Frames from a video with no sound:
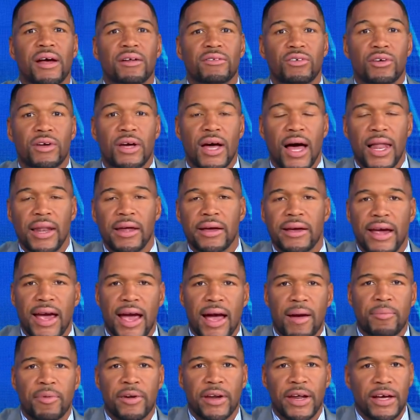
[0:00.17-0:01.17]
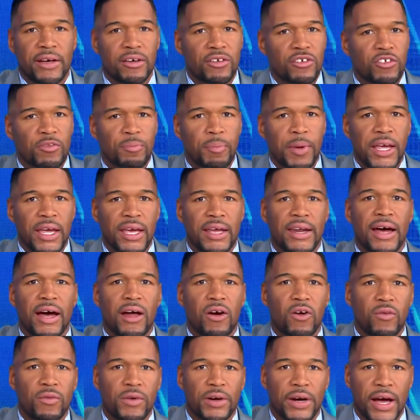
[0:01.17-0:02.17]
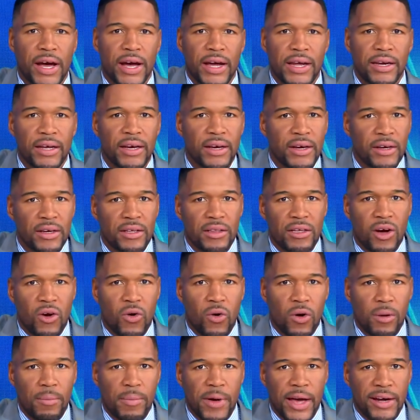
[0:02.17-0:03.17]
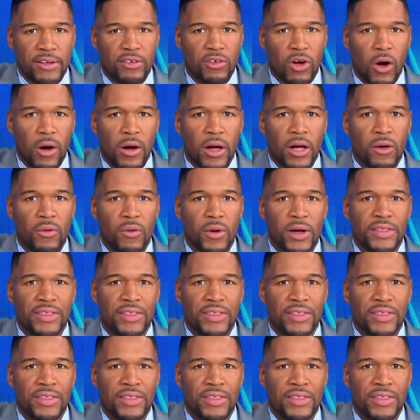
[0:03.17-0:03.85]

to Colin Kaepernick, who's speaking out overnight, the quarterback talking with